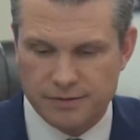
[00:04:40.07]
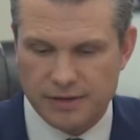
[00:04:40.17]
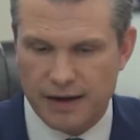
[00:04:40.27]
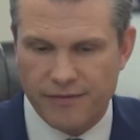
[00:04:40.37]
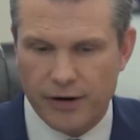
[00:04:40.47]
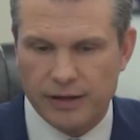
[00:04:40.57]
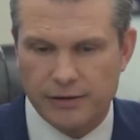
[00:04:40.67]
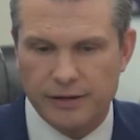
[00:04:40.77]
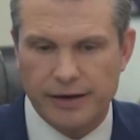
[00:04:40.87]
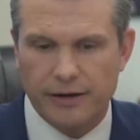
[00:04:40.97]
stated very
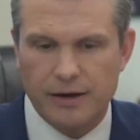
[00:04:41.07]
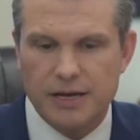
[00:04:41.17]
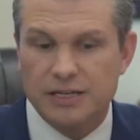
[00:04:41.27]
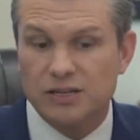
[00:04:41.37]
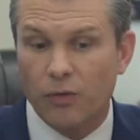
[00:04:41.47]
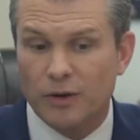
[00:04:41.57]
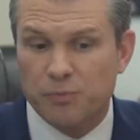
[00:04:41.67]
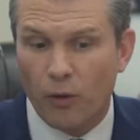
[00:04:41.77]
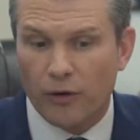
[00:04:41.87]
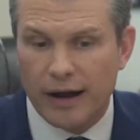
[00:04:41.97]
clearly here.
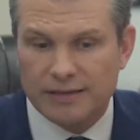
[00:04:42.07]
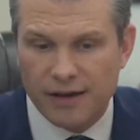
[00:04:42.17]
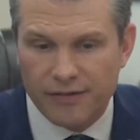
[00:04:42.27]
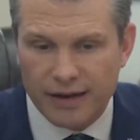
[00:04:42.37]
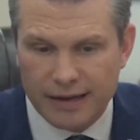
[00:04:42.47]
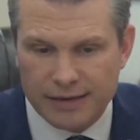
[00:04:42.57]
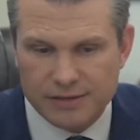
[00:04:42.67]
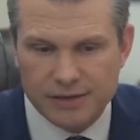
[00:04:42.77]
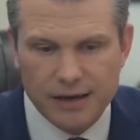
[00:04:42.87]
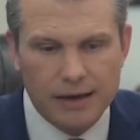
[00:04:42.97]
Southwest border
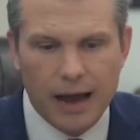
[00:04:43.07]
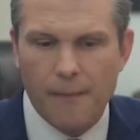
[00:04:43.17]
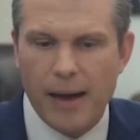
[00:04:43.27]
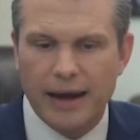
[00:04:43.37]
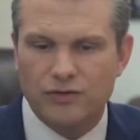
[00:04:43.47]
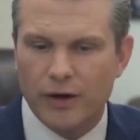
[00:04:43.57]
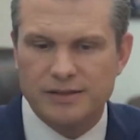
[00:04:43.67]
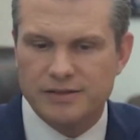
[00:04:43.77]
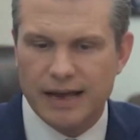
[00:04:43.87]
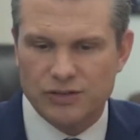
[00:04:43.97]
activities, combating
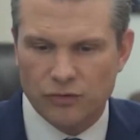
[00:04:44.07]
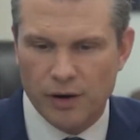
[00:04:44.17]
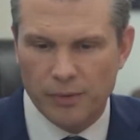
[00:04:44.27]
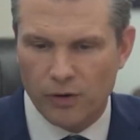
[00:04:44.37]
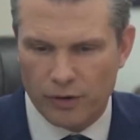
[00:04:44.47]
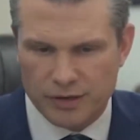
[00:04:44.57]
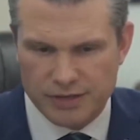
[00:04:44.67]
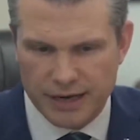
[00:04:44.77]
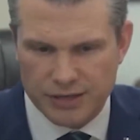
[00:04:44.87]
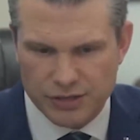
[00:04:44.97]
transnational criminal
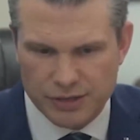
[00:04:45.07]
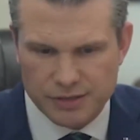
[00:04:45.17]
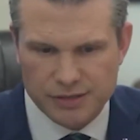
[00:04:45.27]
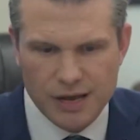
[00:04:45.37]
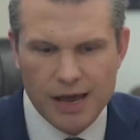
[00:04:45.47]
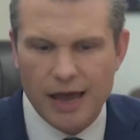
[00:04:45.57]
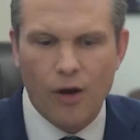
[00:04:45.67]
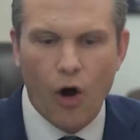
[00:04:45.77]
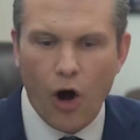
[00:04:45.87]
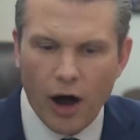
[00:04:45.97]
organizations,
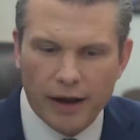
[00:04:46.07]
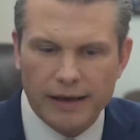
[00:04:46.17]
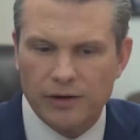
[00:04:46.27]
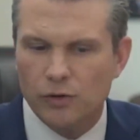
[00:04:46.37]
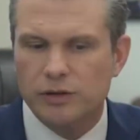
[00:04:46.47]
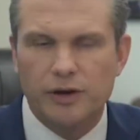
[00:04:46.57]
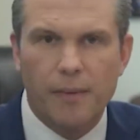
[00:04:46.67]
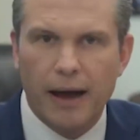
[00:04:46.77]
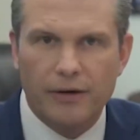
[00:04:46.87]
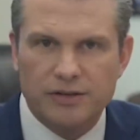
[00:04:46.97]
an audit, nuclear
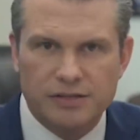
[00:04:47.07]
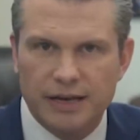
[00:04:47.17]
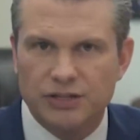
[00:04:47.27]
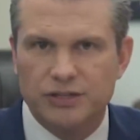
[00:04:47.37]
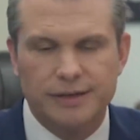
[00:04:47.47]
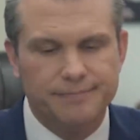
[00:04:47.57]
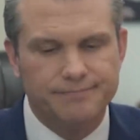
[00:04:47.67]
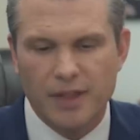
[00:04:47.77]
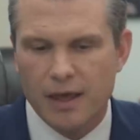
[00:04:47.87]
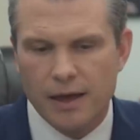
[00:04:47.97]

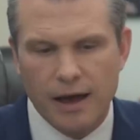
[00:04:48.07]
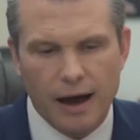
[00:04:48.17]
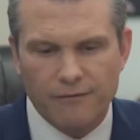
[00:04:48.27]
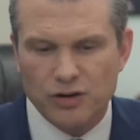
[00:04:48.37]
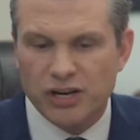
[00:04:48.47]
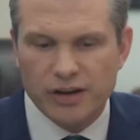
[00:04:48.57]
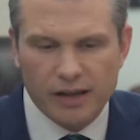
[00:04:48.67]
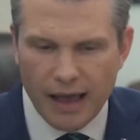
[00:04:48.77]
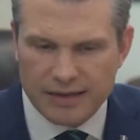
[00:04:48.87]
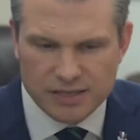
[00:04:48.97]
modernization,
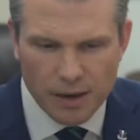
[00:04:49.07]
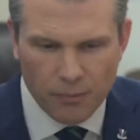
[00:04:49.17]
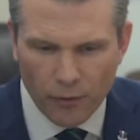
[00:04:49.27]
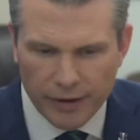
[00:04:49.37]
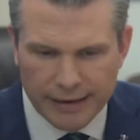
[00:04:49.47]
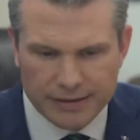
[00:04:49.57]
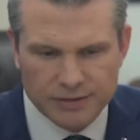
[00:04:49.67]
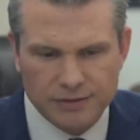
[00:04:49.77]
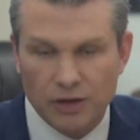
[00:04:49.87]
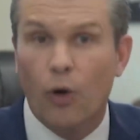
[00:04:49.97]
Virginia-class
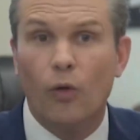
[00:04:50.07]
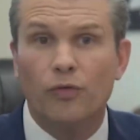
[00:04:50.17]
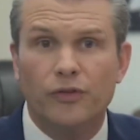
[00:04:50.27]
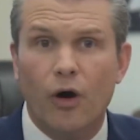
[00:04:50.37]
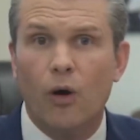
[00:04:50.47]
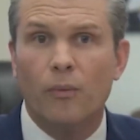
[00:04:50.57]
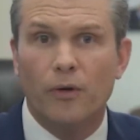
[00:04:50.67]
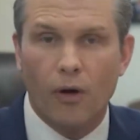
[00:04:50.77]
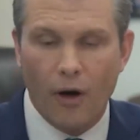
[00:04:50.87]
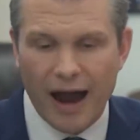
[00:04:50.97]
submarines, the Golden Dome
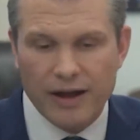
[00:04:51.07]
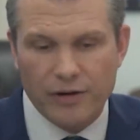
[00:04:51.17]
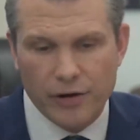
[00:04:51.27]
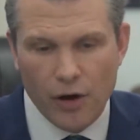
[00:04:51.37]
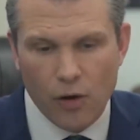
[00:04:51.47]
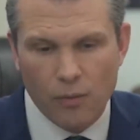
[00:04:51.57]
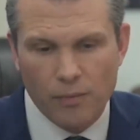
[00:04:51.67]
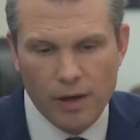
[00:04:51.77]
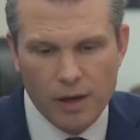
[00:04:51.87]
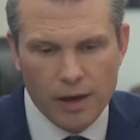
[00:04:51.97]
or Iron
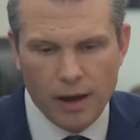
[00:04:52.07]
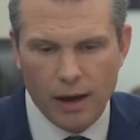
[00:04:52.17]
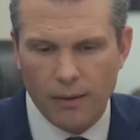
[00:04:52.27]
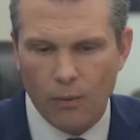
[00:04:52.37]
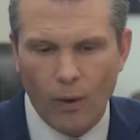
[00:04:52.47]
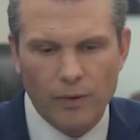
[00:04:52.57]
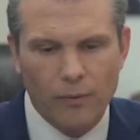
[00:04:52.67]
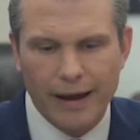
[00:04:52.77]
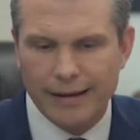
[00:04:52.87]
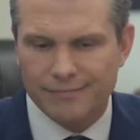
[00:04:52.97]
Dome,
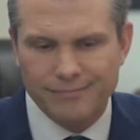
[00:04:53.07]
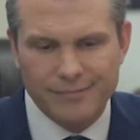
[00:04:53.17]
one-way